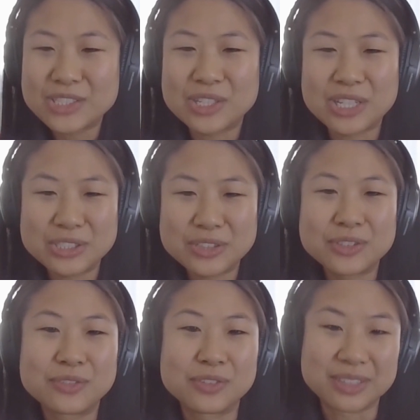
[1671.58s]
So I
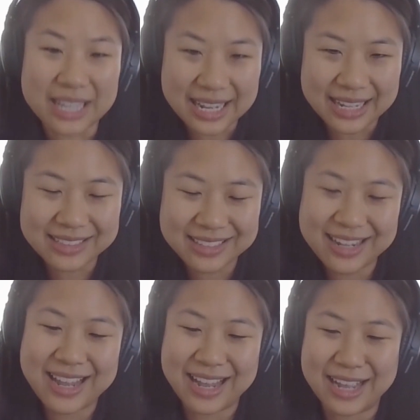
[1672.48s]
interviewed for that.
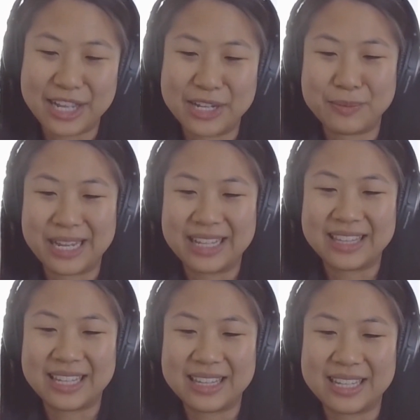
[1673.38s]

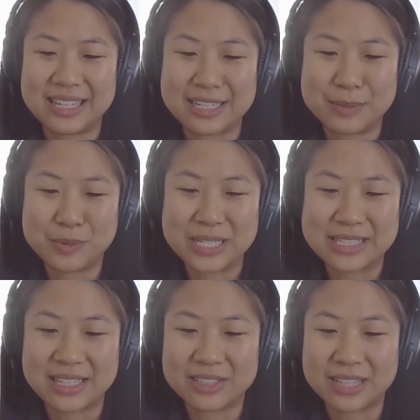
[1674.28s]
And then like a couple
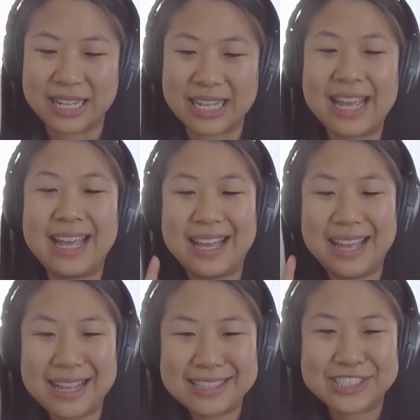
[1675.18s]
weeks later, they're like,
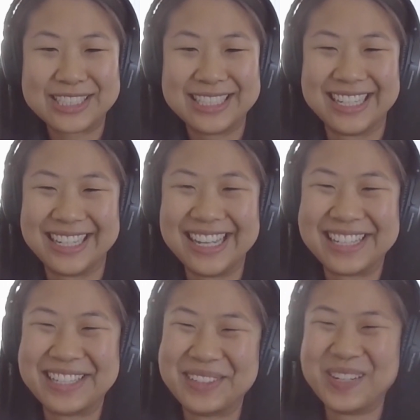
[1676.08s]
actually,
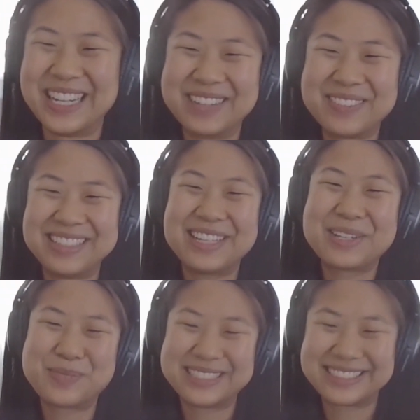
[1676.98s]
we have
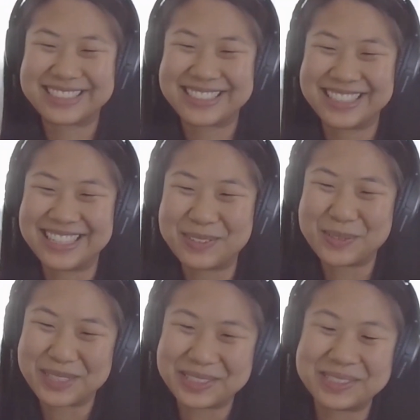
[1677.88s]
another position that
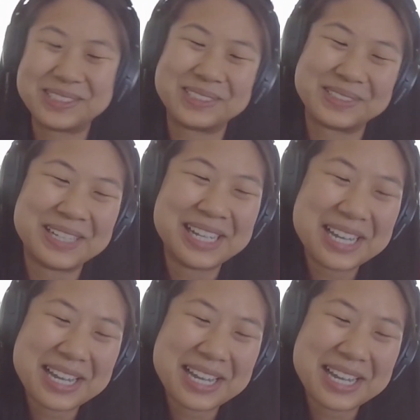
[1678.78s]
we want you to